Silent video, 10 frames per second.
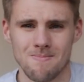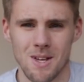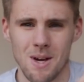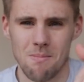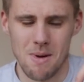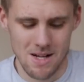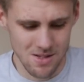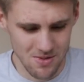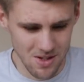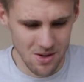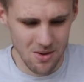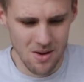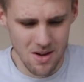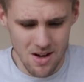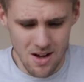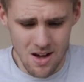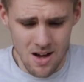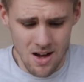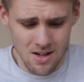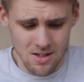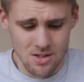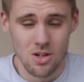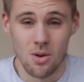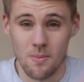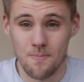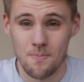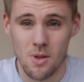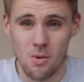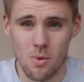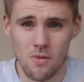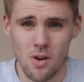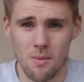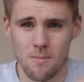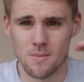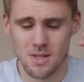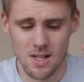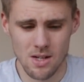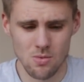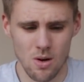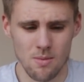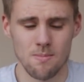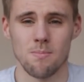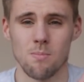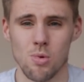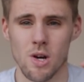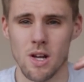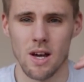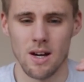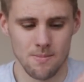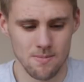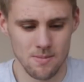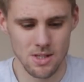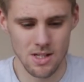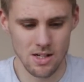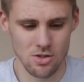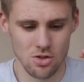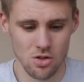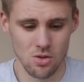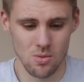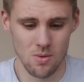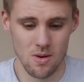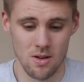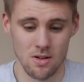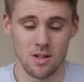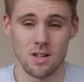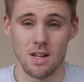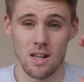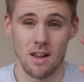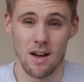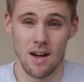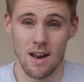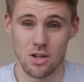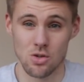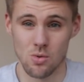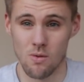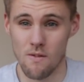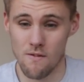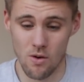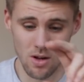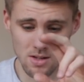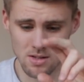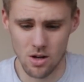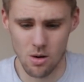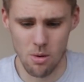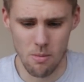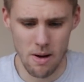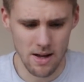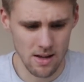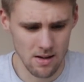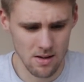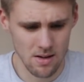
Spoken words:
Yeah, back to the video. So we've gone stage 1, pre-cap. Stage 2, you need an actual full-on turbo back.